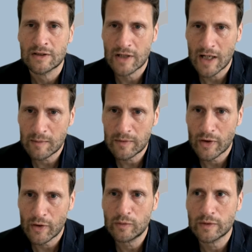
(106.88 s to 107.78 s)
Today,
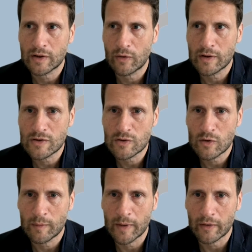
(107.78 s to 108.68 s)
though, we are going to
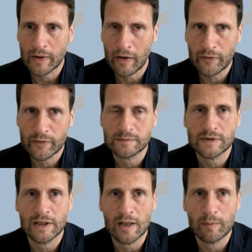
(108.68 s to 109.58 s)
talk about health
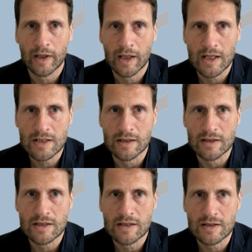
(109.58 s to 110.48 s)
and the
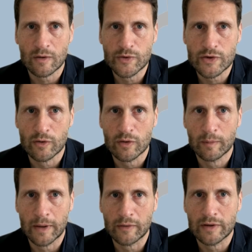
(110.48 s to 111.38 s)
implications also
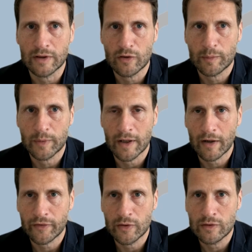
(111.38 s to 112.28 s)
about the European
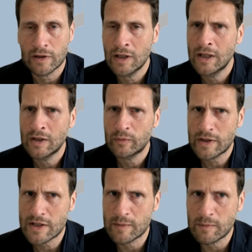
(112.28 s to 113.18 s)
Health Union. What
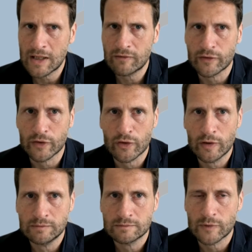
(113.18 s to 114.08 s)
does it mean for
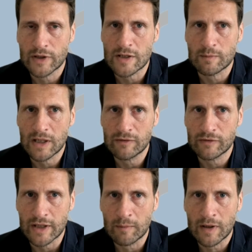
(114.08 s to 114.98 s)
Europe? What does it mean
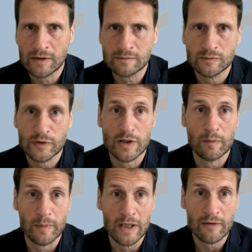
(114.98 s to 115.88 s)
for Denmark? What does it
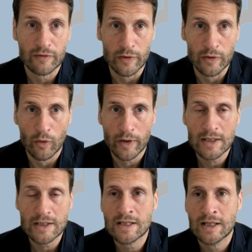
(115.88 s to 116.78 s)
mean for the
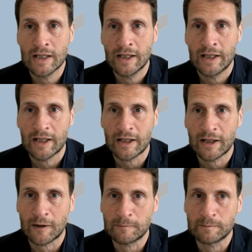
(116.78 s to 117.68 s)
Nordics?
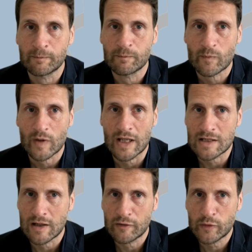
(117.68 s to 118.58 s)
There's
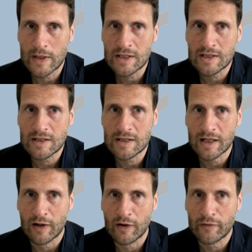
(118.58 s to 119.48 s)
a lot of questions
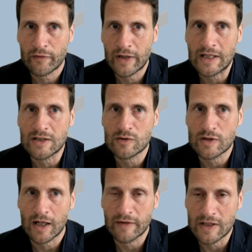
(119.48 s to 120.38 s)
and a lot of things to
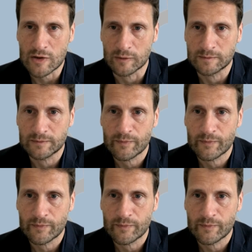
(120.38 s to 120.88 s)
dive into.